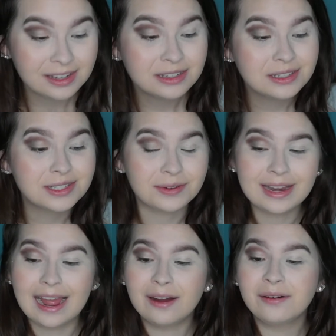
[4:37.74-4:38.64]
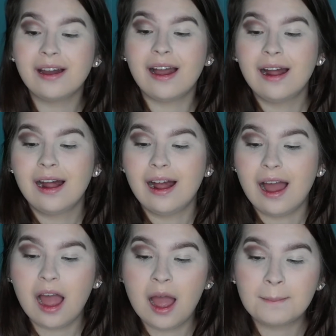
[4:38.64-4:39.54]
So now,
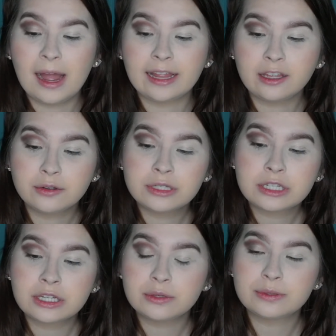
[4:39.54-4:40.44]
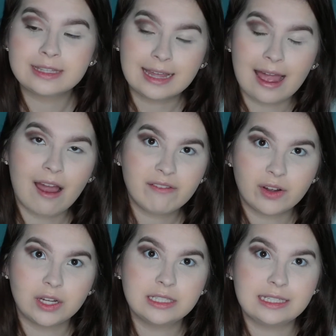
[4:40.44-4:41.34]
I used to use the Kat
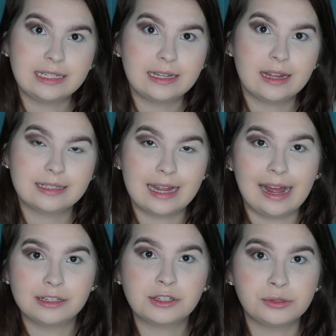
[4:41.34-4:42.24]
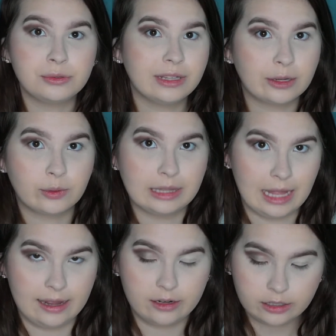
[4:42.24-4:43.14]
Von D Tattoo Liquid
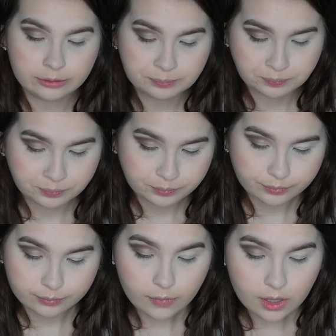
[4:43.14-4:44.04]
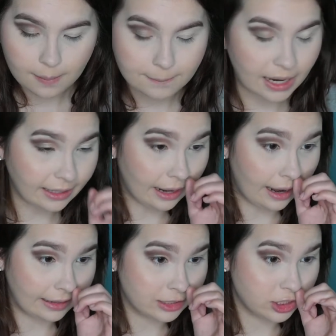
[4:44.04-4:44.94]
Liner, but
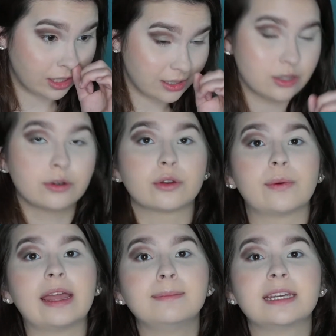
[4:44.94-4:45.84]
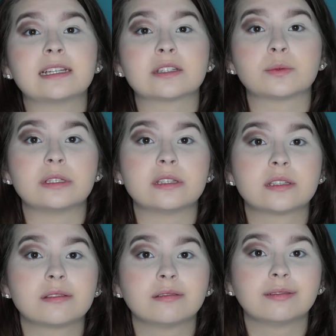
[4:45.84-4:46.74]
I just threw it away because it
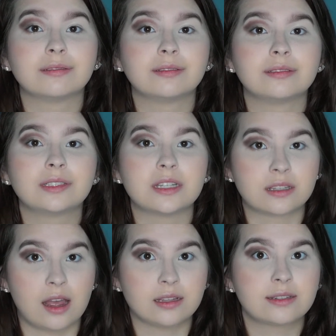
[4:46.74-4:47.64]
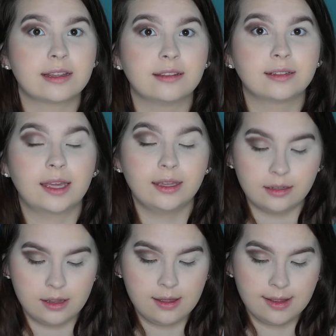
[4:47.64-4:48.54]
was disgusting looking.
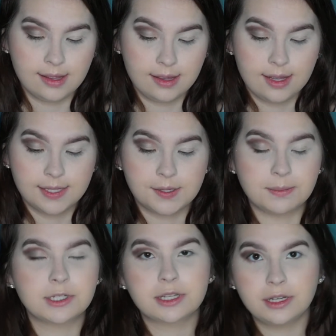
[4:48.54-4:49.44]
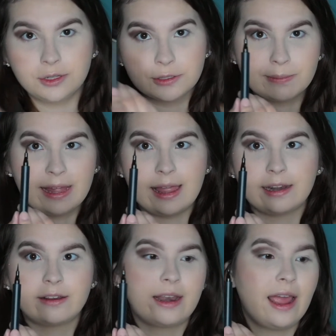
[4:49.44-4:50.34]
So I'm just gonna use my
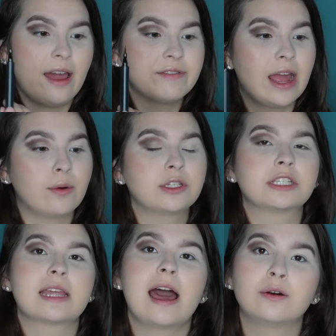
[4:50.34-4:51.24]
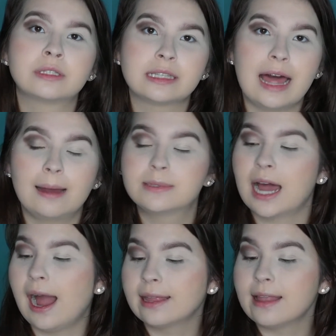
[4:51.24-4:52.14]
liner that I have now, which is the Haus
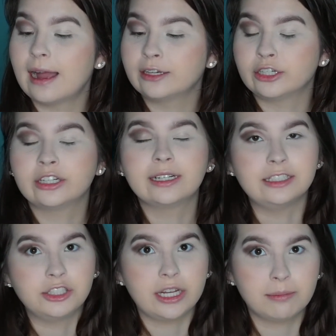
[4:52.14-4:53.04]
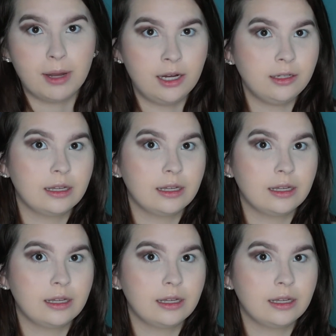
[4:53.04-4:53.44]
Eye-Lie-Ner in shade Punk.